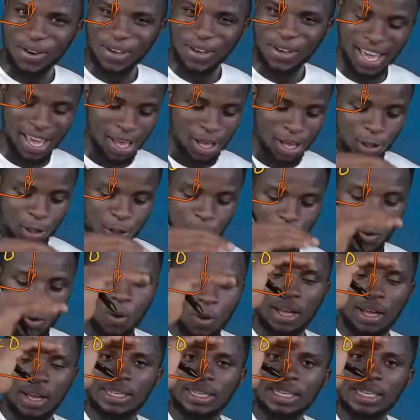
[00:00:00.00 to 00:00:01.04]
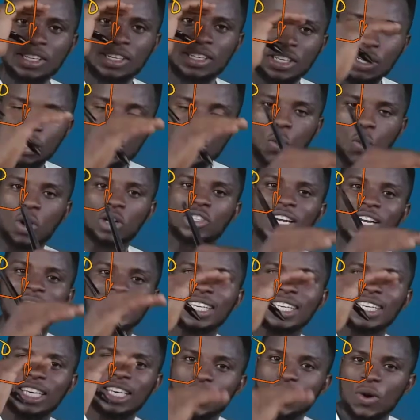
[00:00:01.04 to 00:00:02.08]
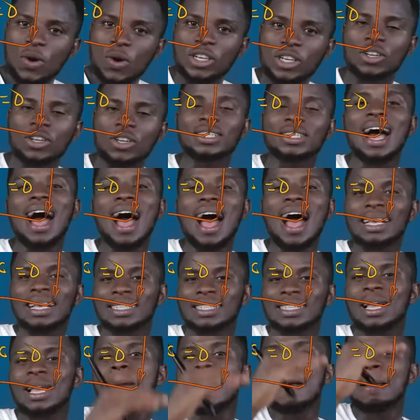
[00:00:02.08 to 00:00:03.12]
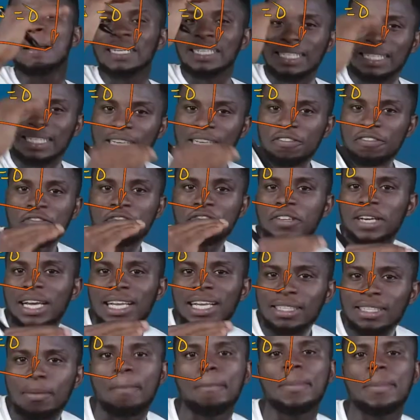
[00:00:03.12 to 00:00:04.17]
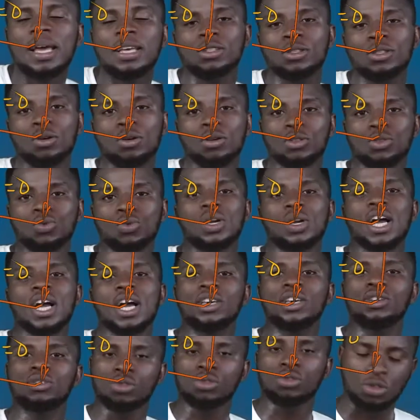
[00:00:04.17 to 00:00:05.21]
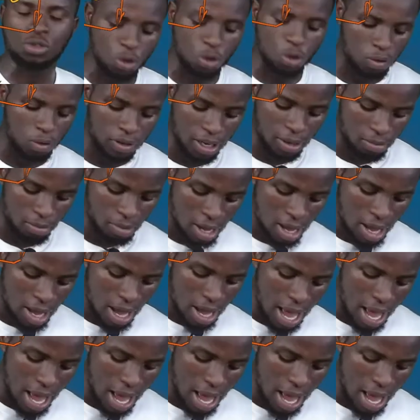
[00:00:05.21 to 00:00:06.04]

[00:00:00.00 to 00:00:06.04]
Okay, so the quadratic equation has different methods we can use to solve them.